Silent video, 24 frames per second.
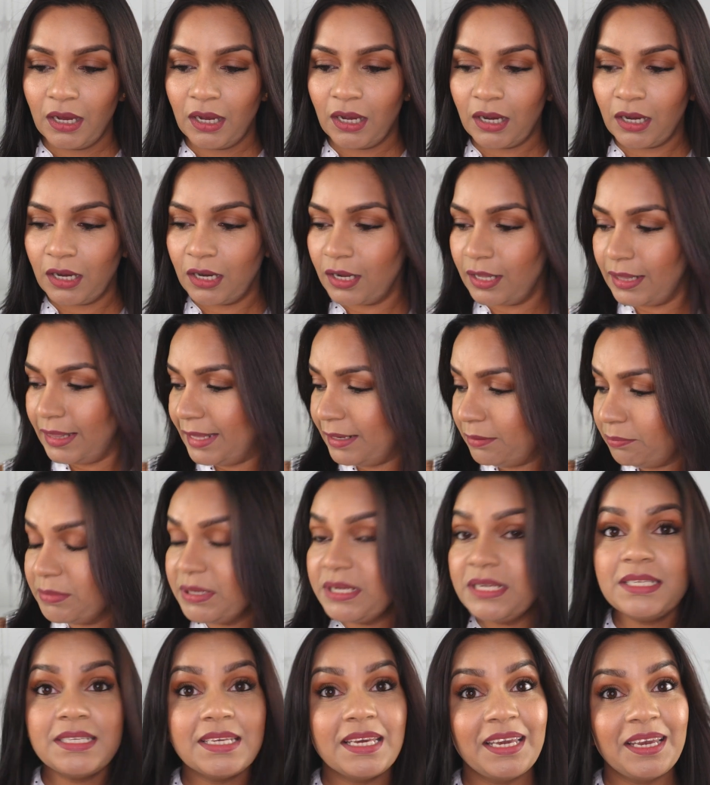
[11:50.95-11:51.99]
Let
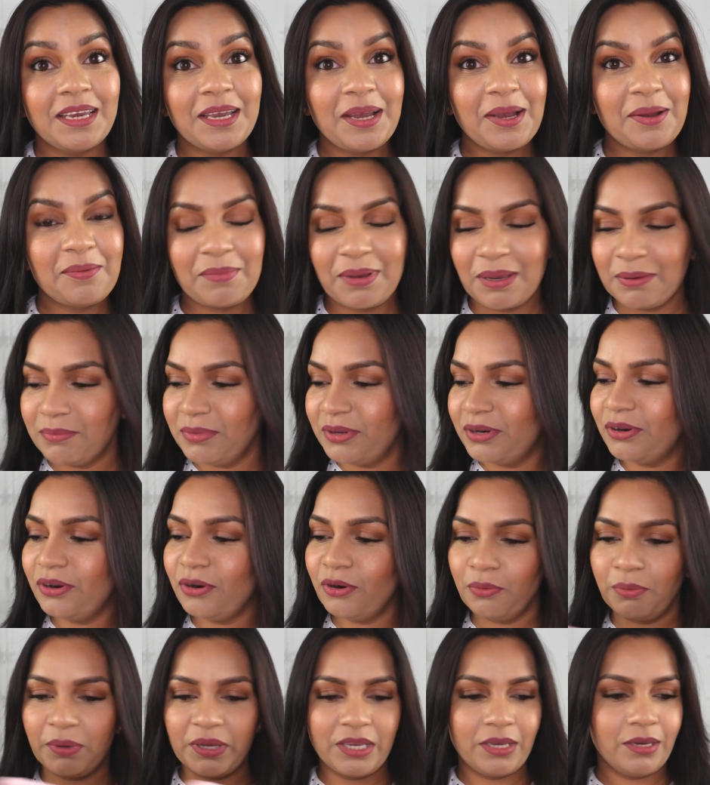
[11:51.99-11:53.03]
me take my mirror
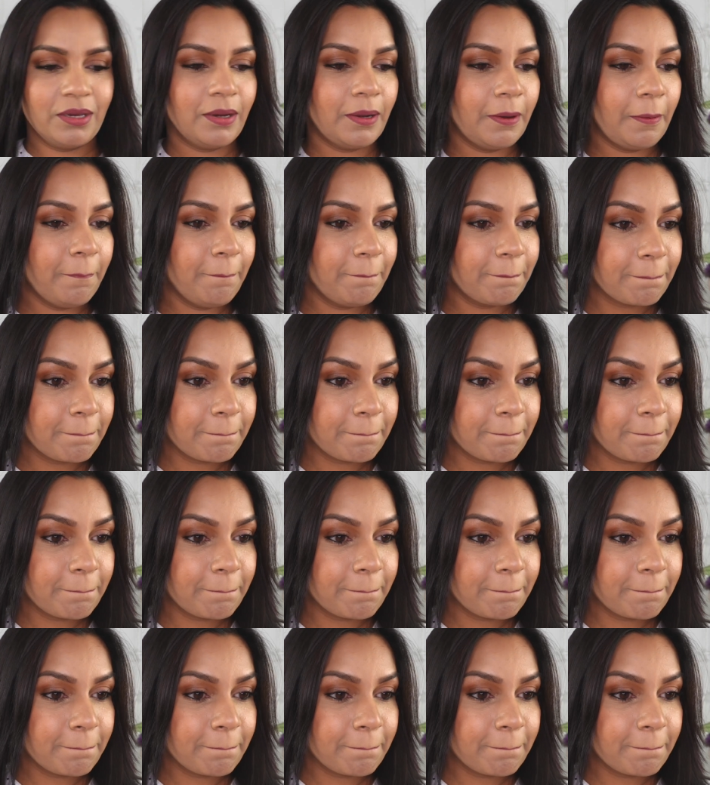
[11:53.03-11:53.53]
over here.